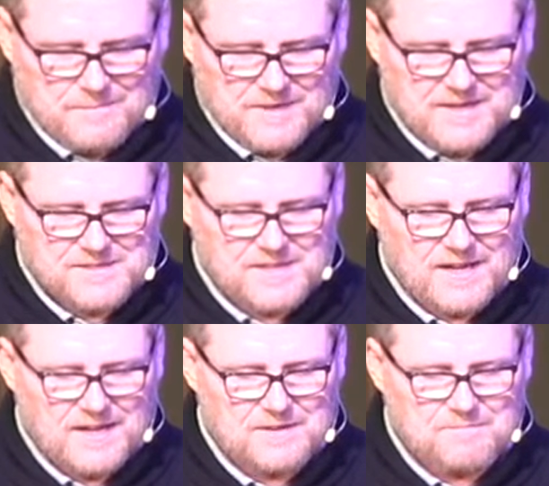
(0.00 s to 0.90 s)
because,
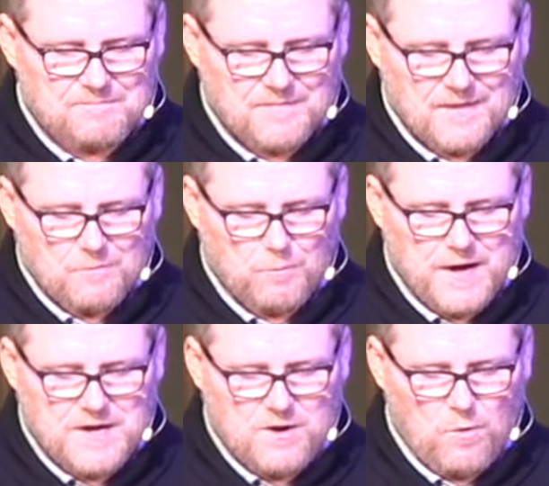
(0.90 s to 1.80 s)
God,
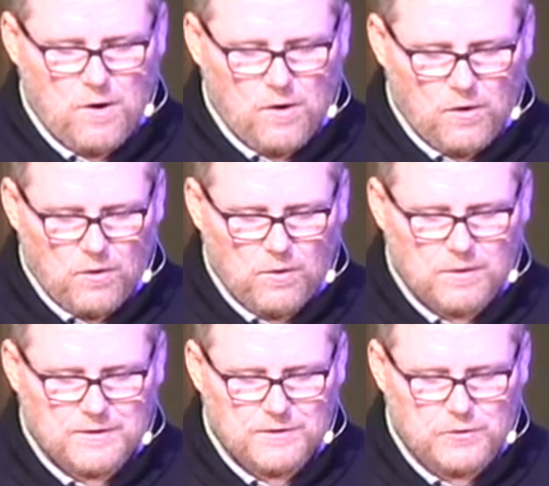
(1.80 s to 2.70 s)
we know
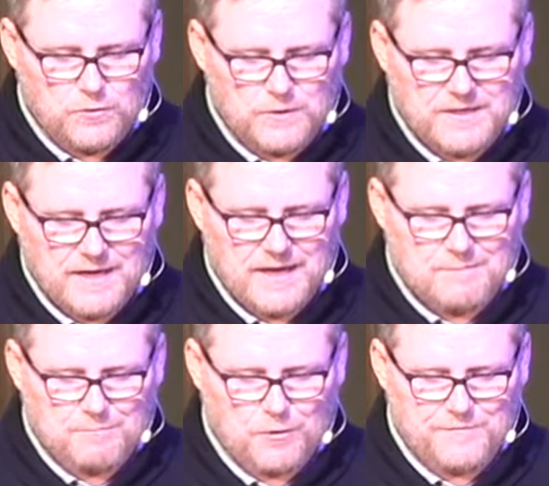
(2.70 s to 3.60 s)
all good
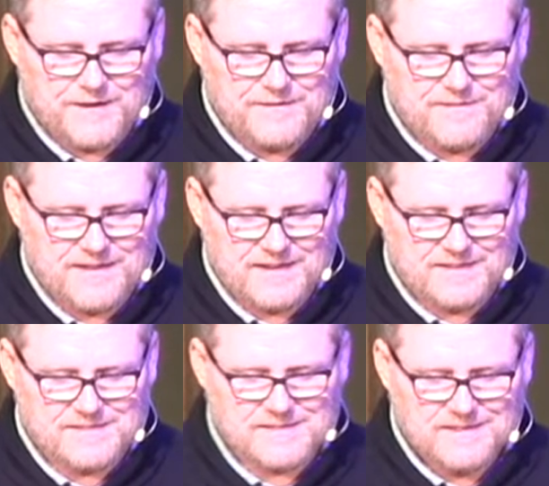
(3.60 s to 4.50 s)
and perfect
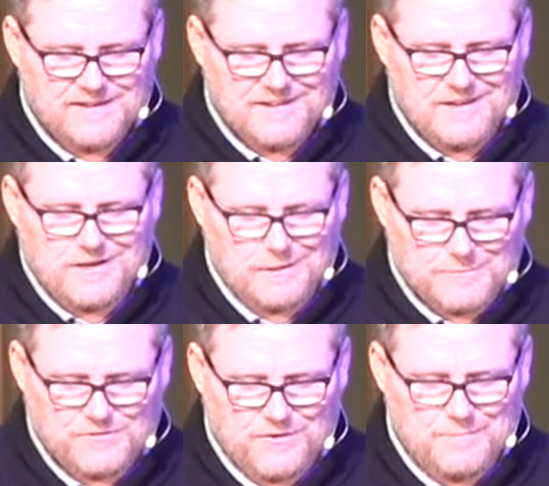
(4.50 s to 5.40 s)
things
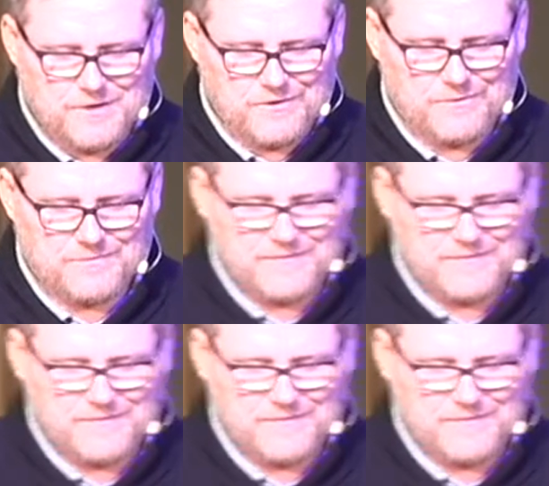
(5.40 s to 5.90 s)
comes from you.